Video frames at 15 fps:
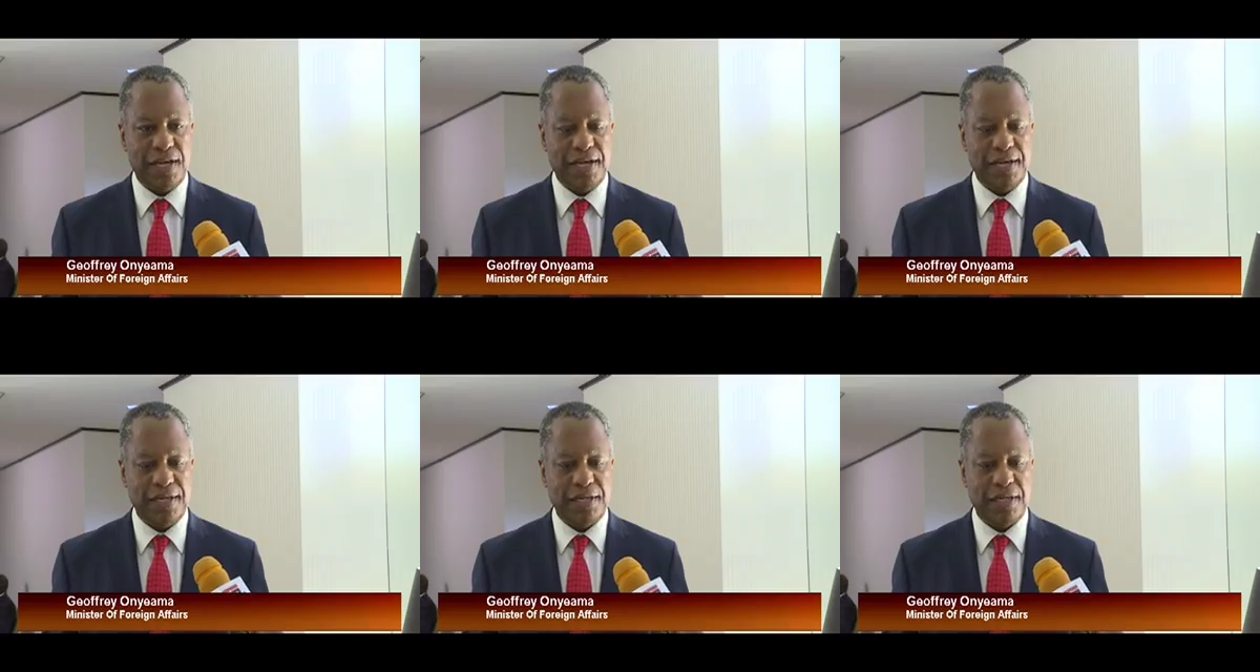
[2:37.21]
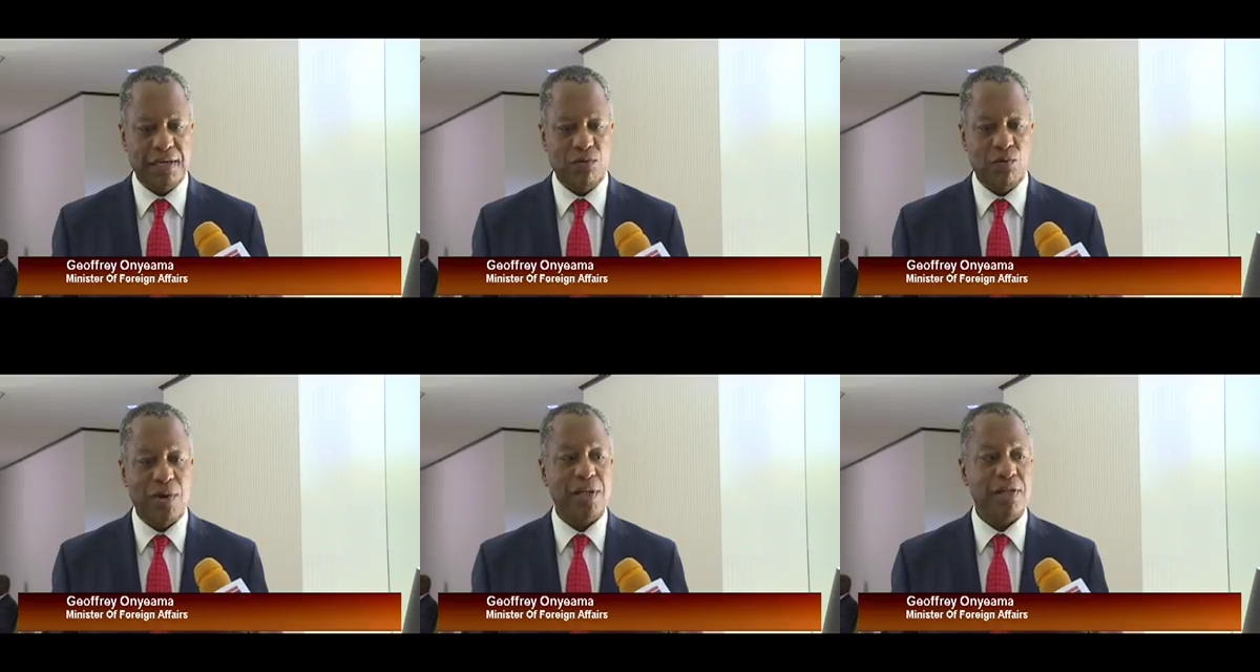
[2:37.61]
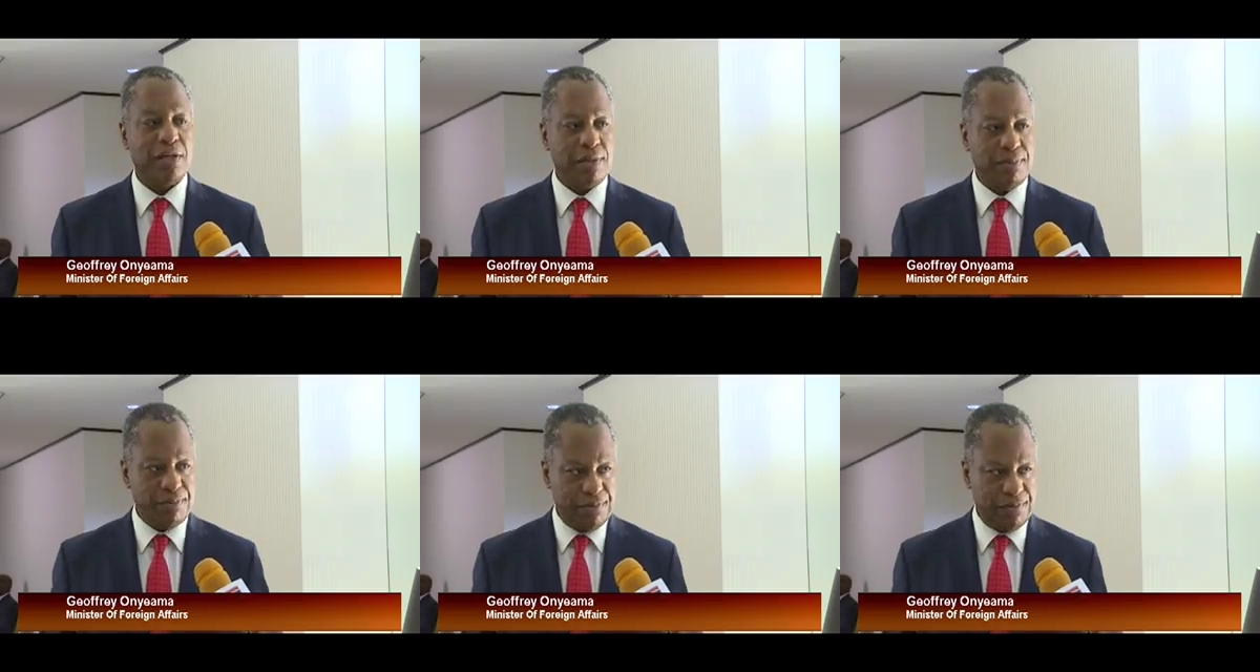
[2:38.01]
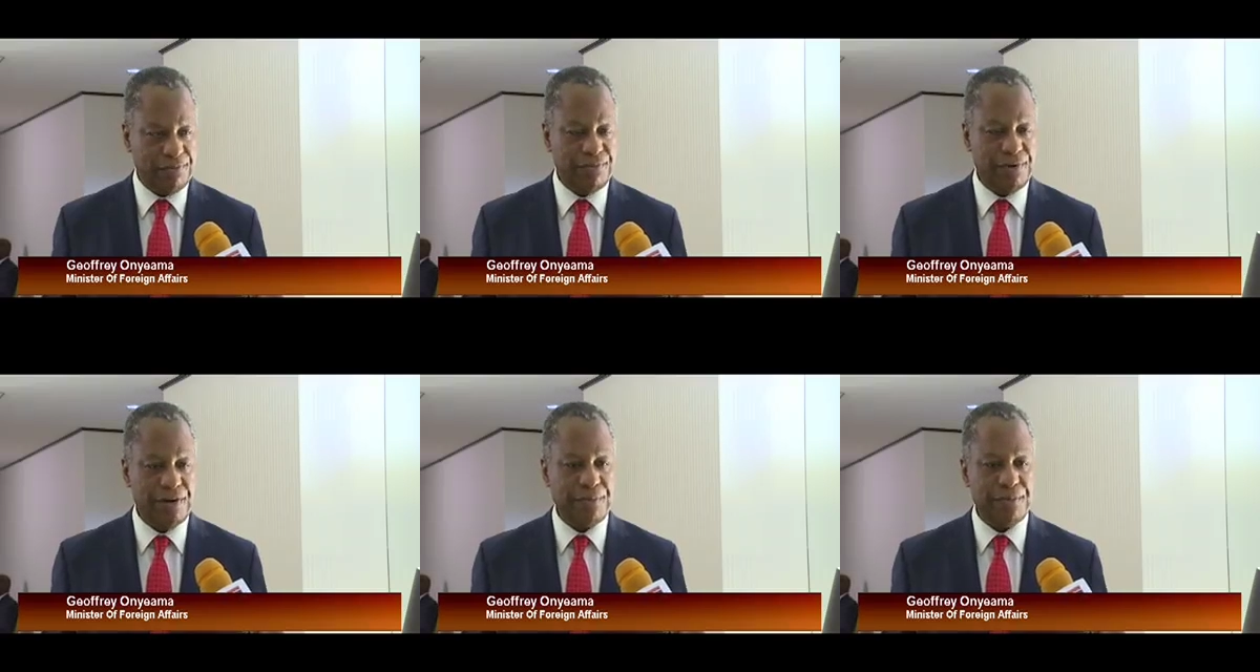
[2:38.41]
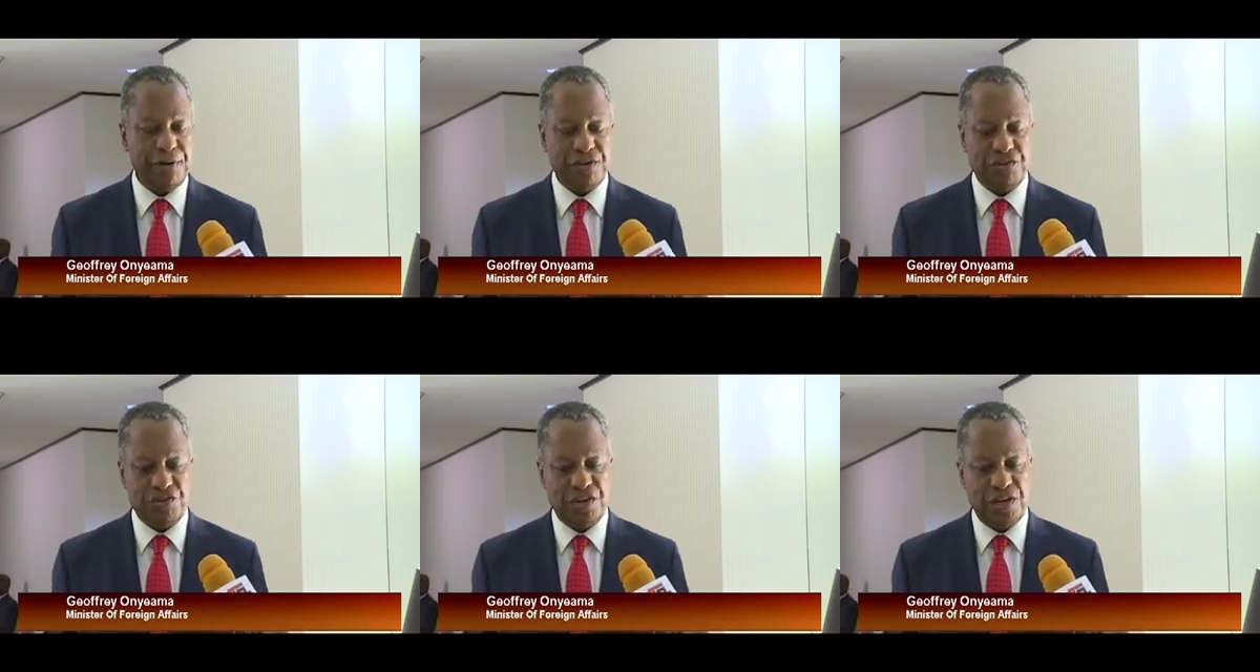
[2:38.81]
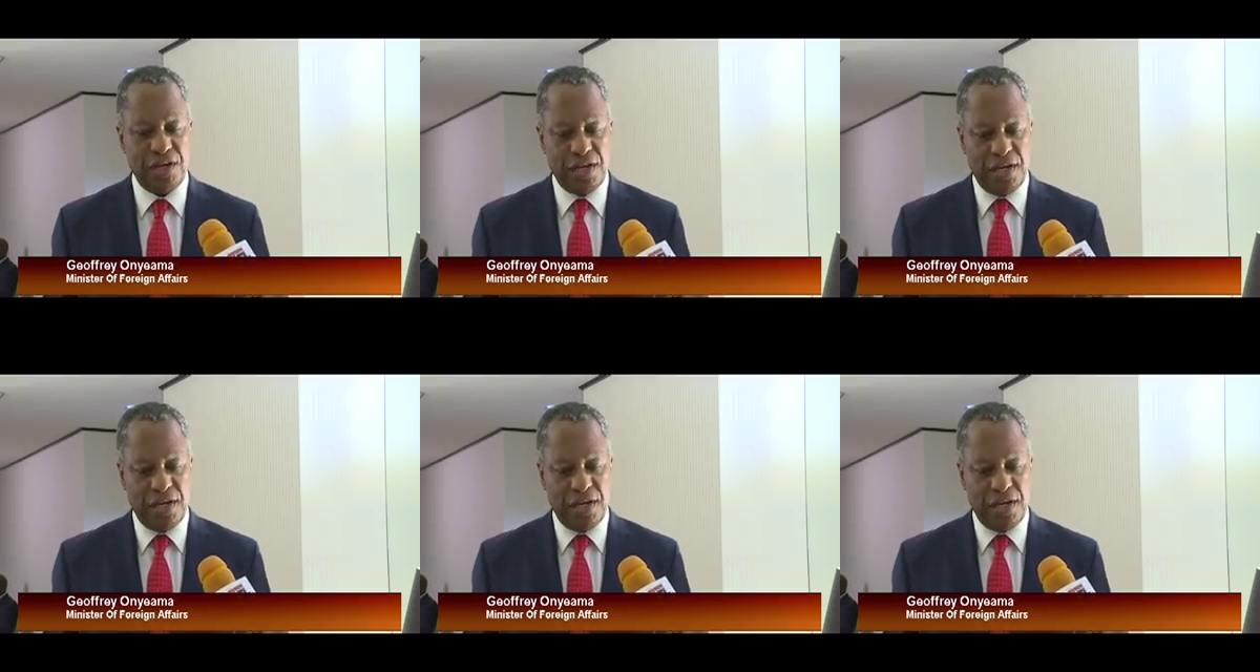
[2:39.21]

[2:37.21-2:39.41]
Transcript: and welcomed very much